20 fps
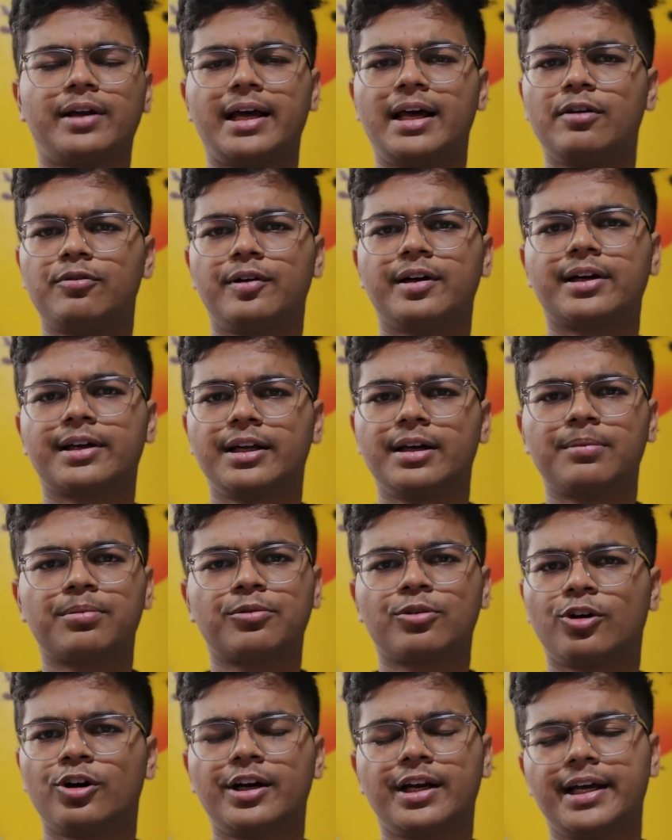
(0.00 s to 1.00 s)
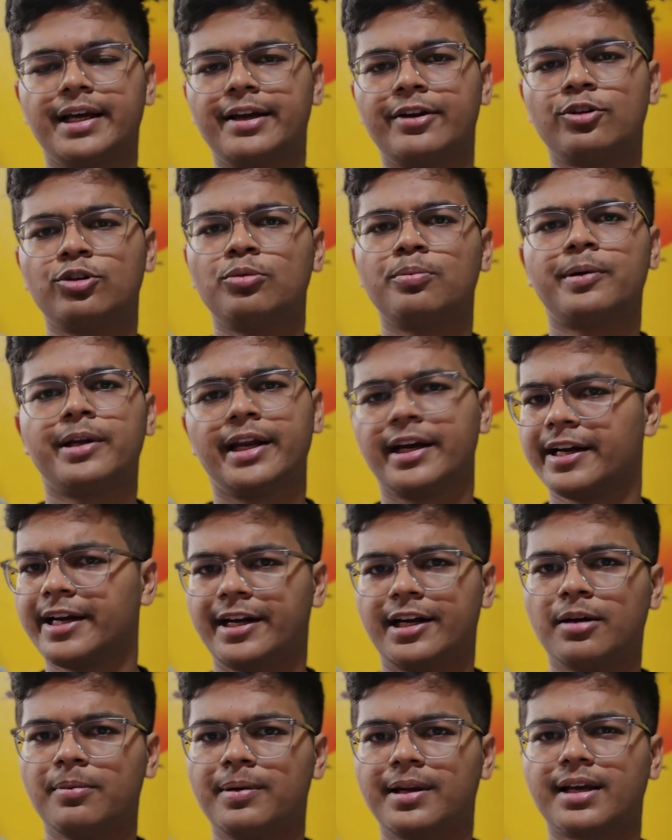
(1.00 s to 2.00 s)
AlphaGrep, Quadi, Rubrik,
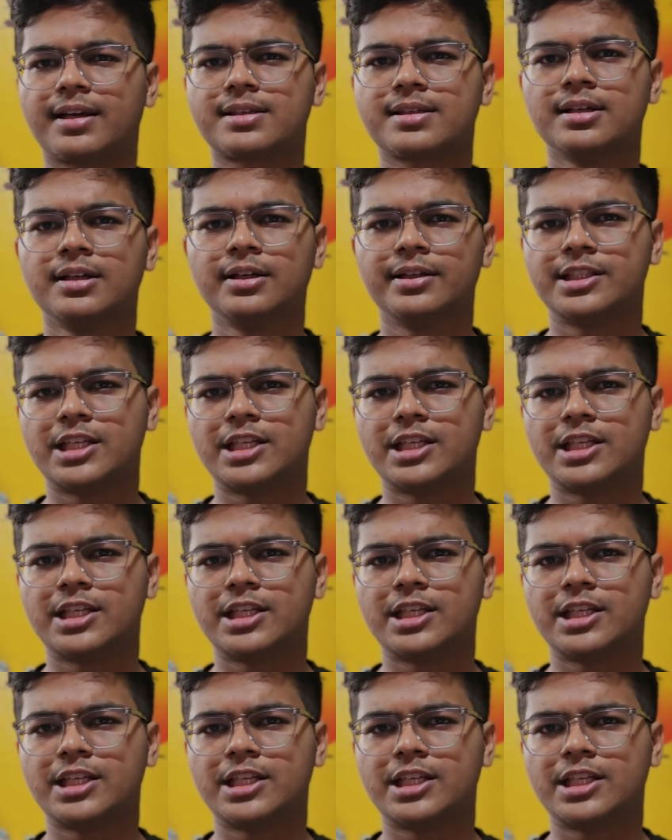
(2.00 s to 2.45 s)
Databricks,